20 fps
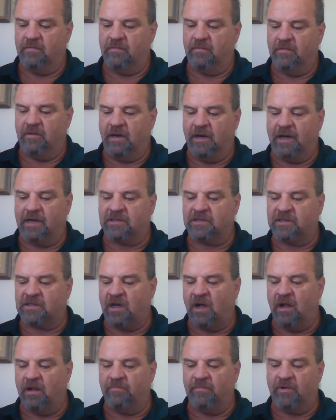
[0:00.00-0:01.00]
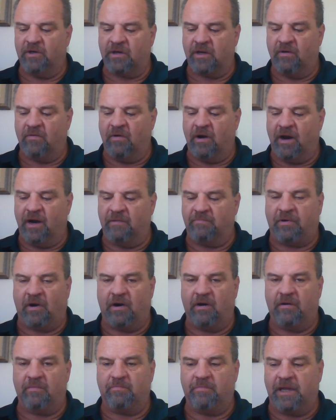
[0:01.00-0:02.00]
the next column, you're going to write
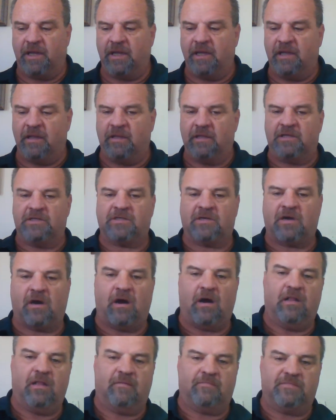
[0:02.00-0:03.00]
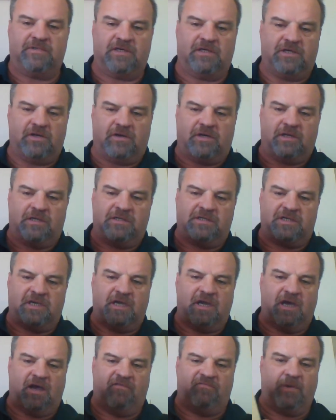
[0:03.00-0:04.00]
Part B, and these columns, as you can
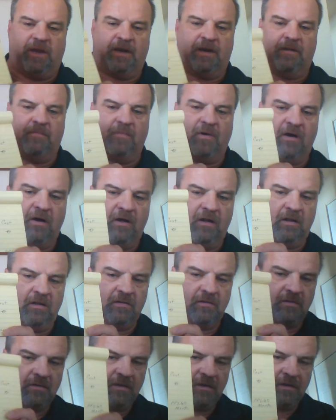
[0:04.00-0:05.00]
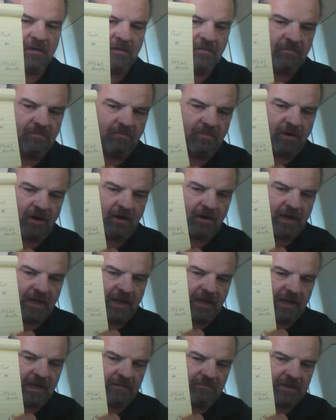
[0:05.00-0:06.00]
see, I've made them all Part
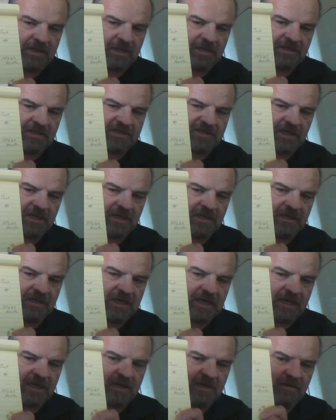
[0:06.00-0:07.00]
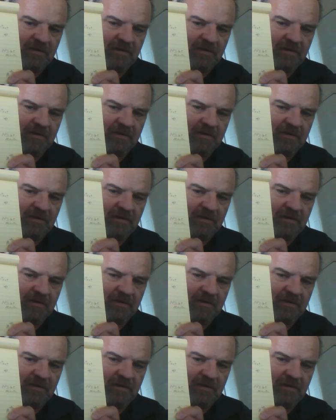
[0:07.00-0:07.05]
A, B, C, D,